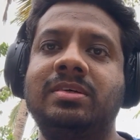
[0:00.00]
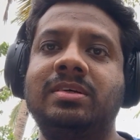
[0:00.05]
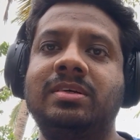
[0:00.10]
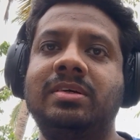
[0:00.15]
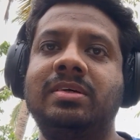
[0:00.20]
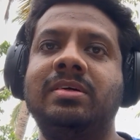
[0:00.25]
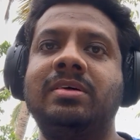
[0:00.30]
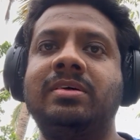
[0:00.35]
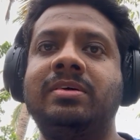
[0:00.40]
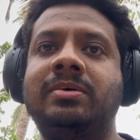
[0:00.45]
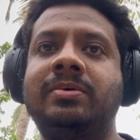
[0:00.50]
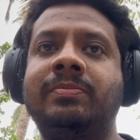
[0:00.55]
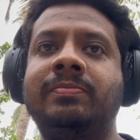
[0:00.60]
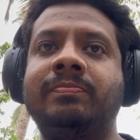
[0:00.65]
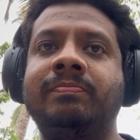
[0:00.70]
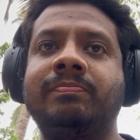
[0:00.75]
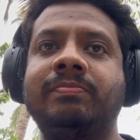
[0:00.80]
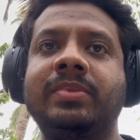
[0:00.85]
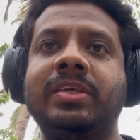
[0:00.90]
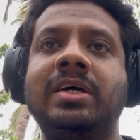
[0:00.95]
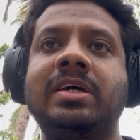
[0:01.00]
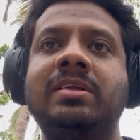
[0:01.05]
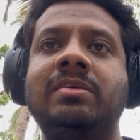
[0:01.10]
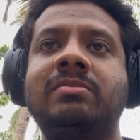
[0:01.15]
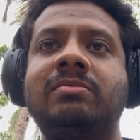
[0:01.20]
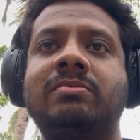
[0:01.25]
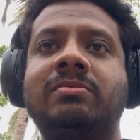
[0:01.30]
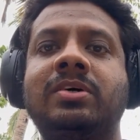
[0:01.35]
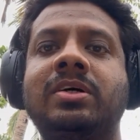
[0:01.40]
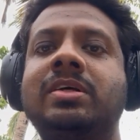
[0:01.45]

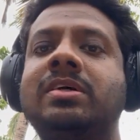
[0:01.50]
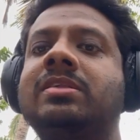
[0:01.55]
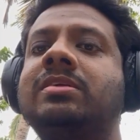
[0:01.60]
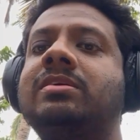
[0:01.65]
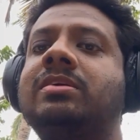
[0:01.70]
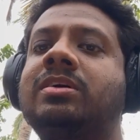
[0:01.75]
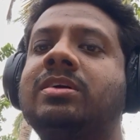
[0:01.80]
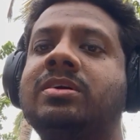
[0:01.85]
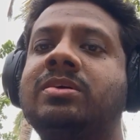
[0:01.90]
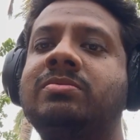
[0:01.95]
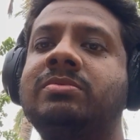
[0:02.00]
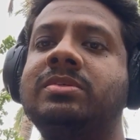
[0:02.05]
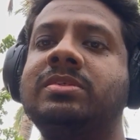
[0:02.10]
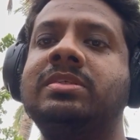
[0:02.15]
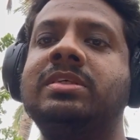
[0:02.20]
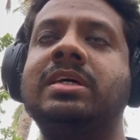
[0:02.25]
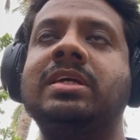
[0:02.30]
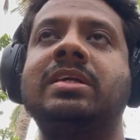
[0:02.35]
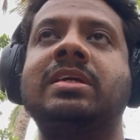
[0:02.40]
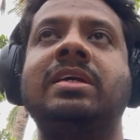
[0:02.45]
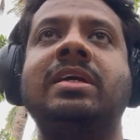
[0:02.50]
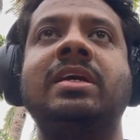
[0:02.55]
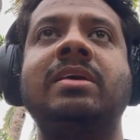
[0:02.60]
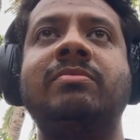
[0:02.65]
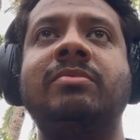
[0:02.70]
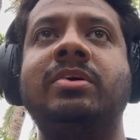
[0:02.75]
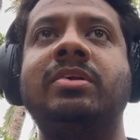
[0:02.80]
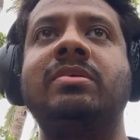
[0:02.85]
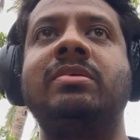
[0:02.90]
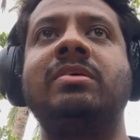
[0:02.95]
and what are the documents that came
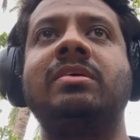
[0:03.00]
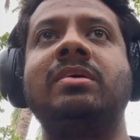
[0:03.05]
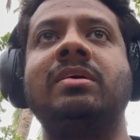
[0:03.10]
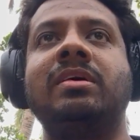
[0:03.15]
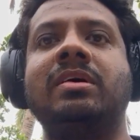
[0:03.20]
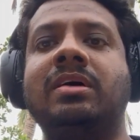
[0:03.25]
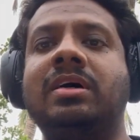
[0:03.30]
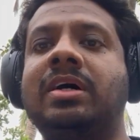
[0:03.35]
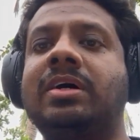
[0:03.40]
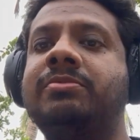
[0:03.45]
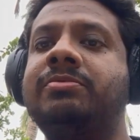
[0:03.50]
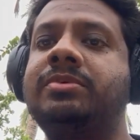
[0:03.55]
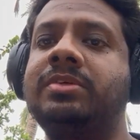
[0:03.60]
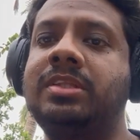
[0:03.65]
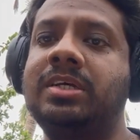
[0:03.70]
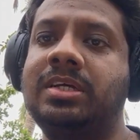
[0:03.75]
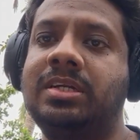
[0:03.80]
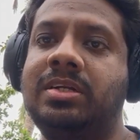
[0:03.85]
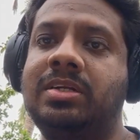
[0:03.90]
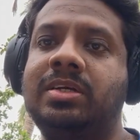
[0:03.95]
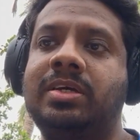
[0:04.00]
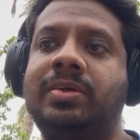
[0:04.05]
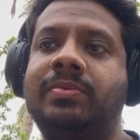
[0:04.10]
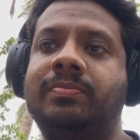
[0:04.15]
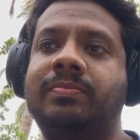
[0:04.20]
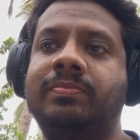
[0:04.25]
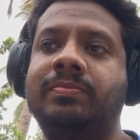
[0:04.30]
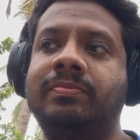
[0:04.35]
in after that time?